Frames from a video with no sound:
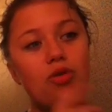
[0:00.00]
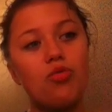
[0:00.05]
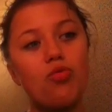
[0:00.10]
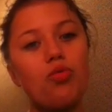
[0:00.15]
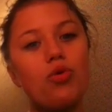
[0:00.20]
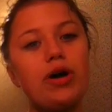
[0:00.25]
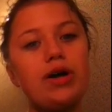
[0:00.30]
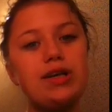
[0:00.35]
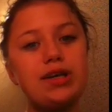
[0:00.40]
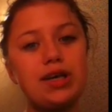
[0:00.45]

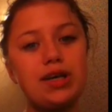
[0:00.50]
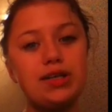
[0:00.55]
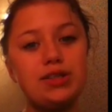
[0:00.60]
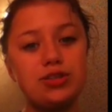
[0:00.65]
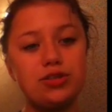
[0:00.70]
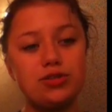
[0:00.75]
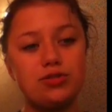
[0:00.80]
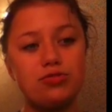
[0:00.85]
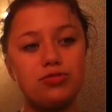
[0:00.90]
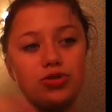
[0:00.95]
one can
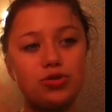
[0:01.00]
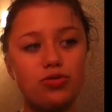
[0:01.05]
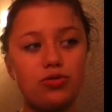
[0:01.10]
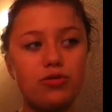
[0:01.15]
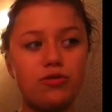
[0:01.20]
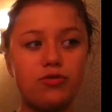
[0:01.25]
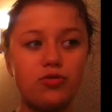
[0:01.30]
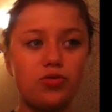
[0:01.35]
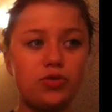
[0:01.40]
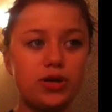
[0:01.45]
do
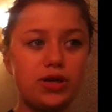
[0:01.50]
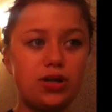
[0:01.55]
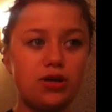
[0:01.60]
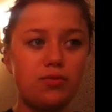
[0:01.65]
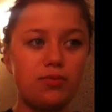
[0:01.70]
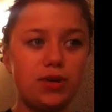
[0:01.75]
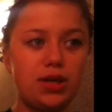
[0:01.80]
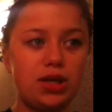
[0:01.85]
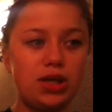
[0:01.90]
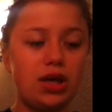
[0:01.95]
to
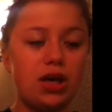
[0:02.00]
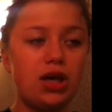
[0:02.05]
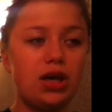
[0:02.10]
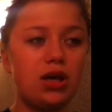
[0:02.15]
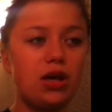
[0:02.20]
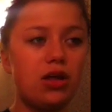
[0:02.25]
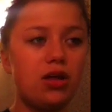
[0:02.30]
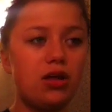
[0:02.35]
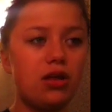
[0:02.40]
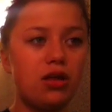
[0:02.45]
avoid
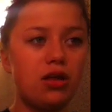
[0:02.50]
being